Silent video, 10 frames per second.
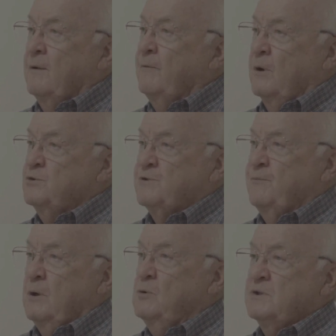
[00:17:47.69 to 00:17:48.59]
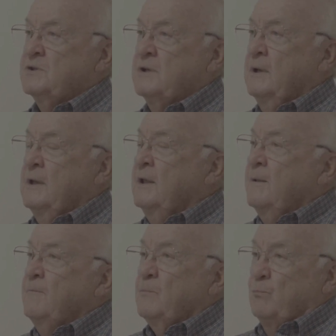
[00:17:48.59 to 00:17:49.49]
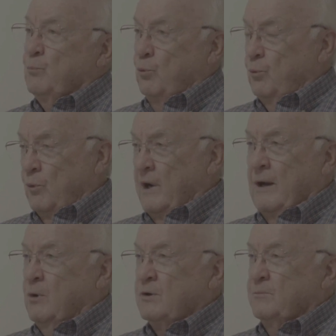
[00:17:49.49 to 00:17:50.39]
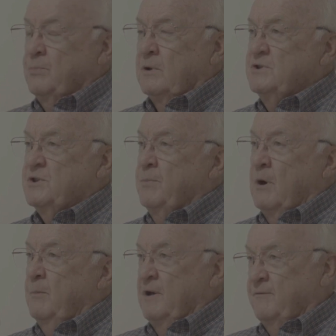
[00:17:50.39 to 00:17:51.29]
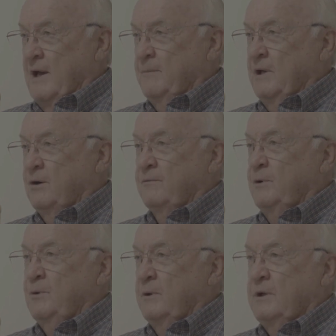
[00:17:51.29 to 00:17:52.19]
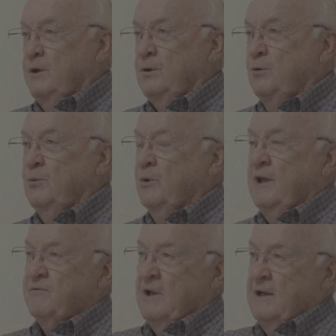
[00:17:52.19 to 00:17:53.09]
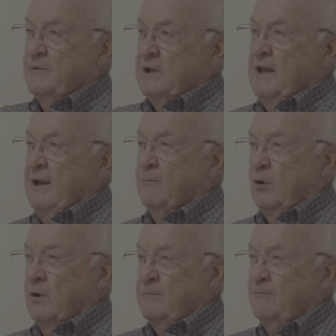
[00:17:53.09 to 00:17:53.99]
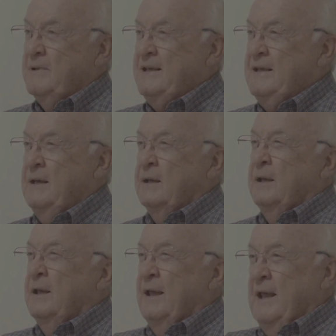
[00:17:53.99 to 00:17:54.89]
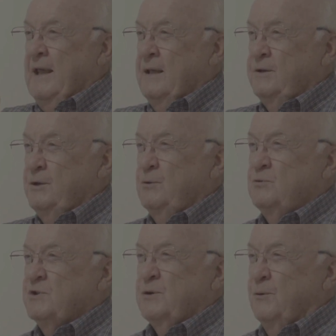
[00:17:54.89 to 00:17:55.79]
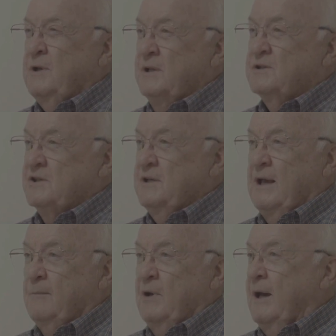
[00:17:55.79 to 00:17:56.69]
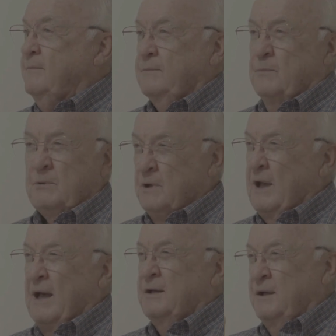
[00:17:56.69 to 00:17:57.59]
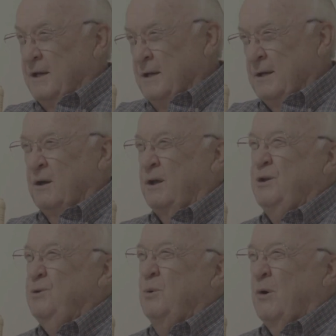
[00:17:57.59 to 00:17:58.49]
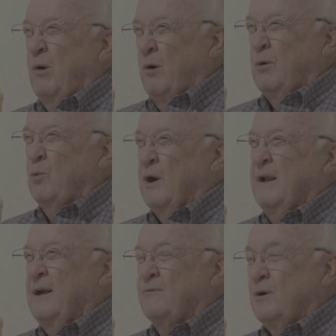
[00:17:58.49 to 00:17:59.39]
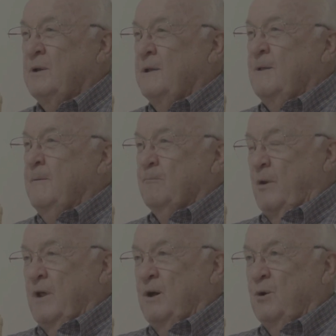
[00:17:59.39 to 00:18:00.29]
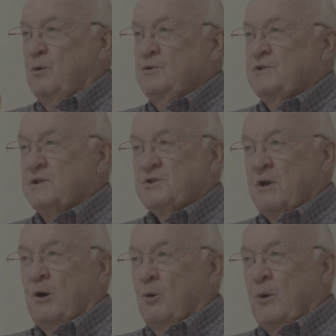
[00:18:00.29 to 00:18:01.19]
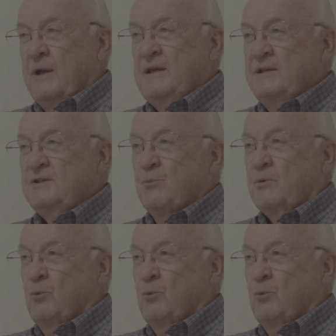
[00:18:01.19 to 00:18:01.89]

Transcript: those folks, when I work the police department, if I'm interviewing you, we have to have the camera on me and you so they can see I'm not got a gun on you or whatever. But those, it's always with